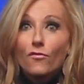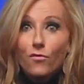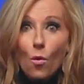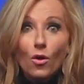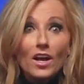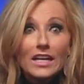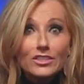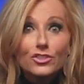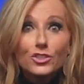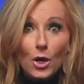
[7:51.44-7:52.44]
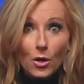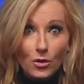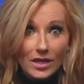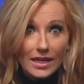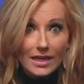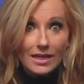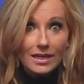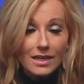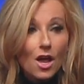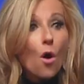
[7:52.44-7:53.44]
for a journey
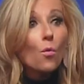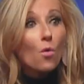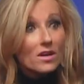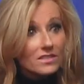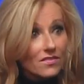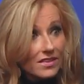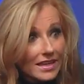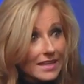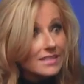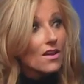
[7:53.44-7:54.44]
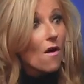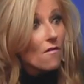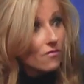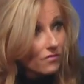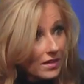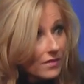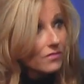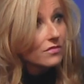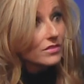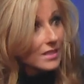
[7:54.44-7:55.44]
was these
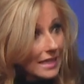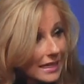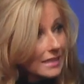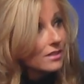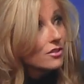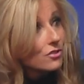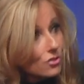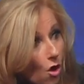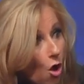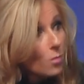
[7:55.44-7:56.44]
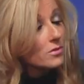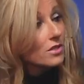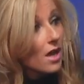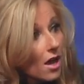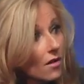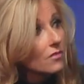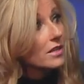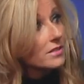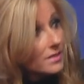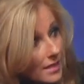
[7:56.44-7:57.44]
15 Psalms of
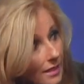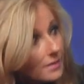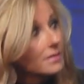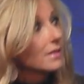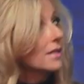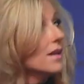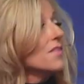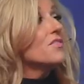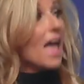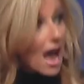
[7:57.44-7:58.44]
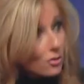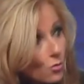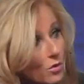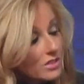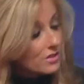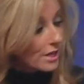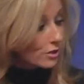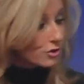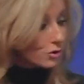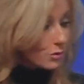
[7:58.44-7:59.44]
Ascent. That was their
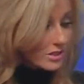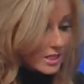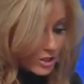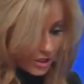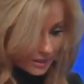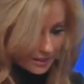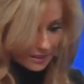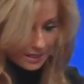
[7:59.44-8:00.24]
tradition.